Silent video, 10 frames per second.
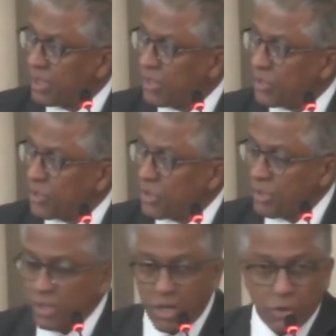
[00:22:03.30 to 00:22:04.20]
to
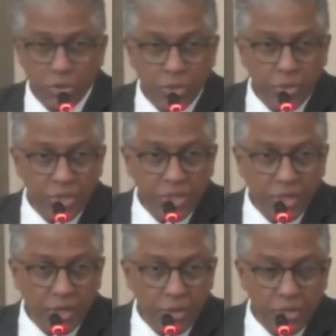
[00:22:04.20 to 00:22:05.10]
countering
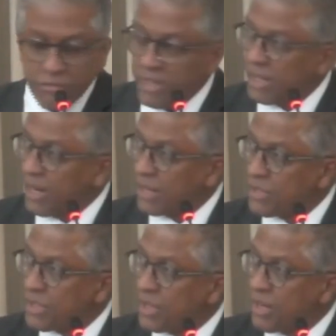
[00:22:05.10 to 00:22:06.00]
terrorist
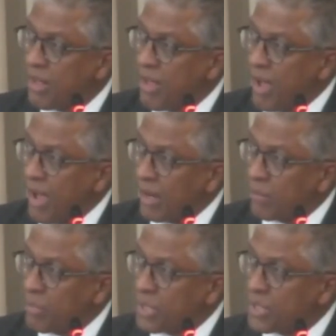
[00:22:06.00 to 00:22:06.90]
financing, and
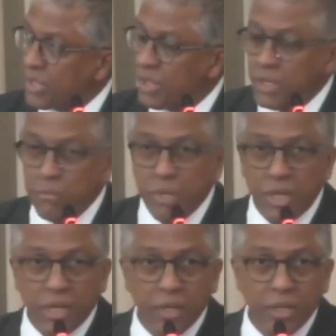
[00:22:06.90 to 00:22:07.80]
basically
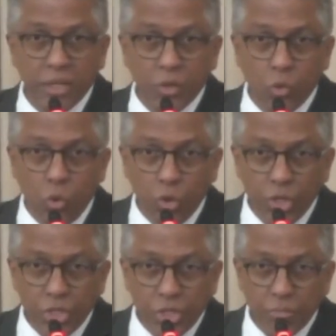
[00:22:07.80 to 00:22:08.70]
making the
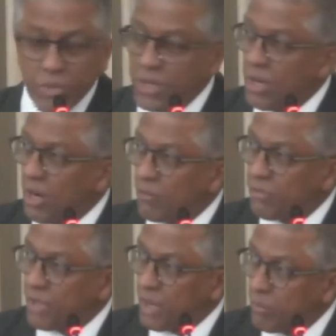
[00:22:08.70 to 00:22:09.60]
ownership of
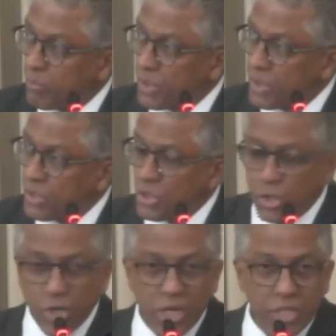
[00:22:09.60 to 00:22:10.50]
companies
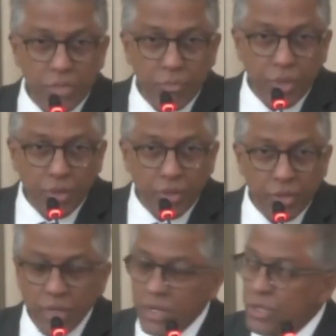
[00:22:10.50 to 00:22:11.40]
transparent
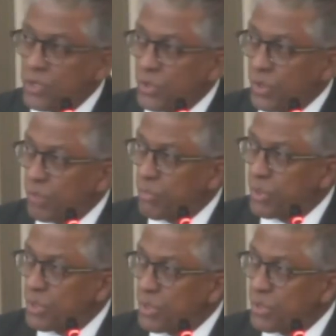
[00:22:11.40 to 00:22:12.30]
so that
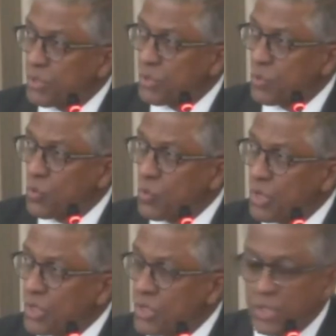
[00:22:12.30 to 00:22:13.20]
persons who
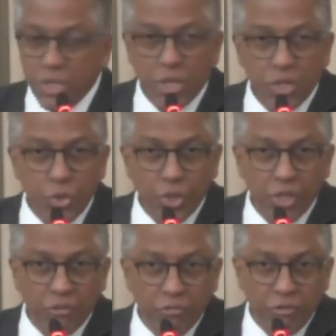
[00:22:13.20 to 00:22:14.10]
seek to
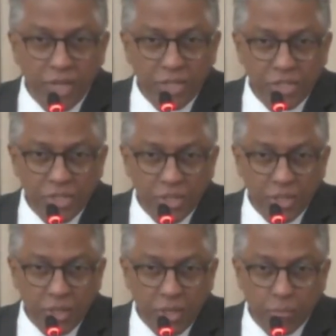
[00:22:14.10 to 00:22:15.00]
invest in
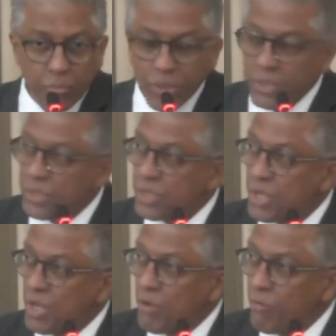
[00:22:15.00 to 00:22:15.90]
companies
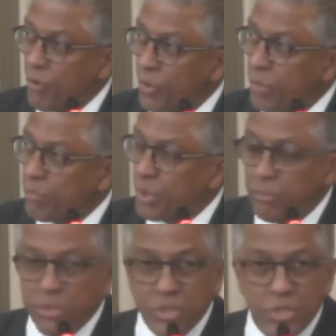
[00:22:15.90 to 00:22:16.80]
for the
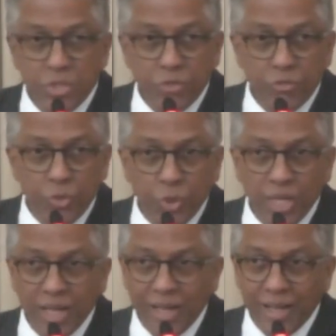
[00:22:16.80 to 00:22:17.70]
purposes of doing
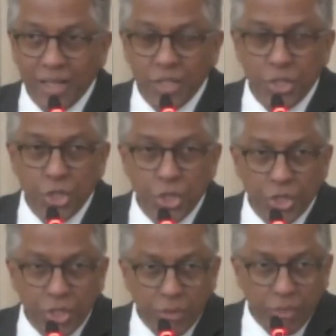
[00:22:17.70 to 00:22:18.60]

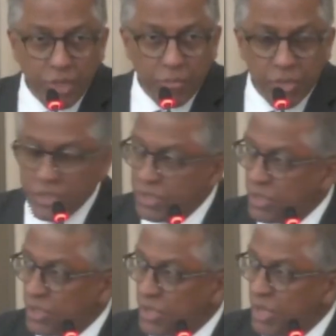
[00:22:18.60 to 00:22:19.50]
legitimate
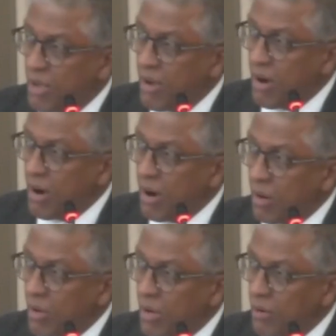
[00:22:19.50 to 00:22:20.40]
business are
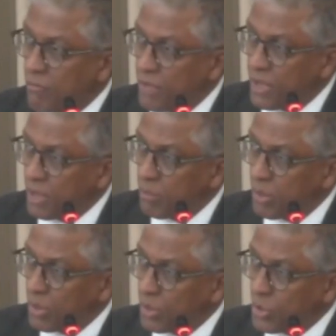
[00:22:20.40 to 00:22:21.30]

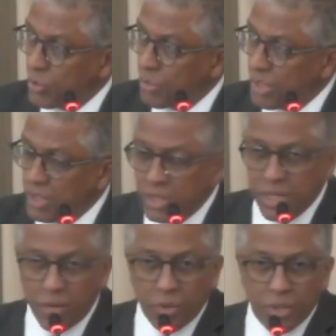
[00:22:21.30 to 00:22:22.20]
available to be
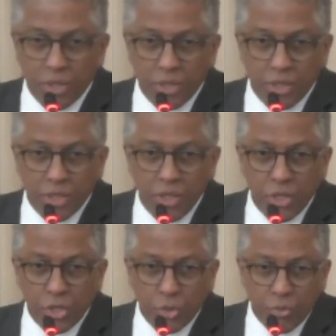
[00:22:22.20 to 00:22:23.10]
interrogated,
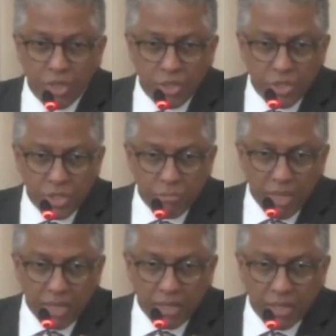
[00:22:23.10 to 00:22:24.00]
to be
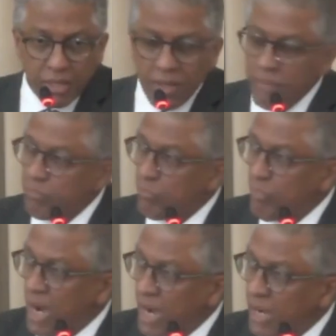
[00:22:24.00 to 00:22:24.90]
inspected
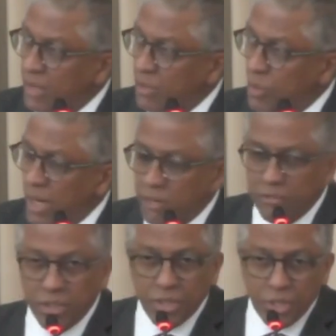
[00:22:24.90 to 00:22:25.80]
by the
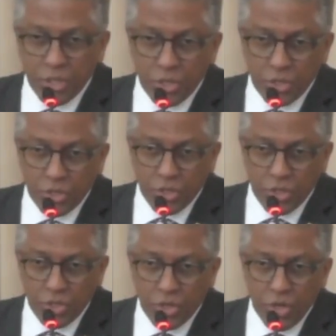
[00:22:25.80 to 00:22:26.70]
relevant
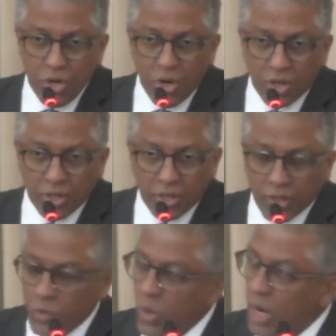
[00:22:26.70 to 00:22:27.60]
agencies on an
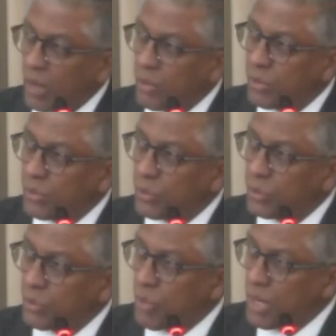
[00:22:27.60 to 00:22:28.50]
inquiry through
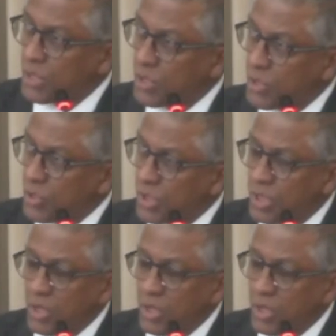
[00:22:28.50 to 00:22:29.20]
the registry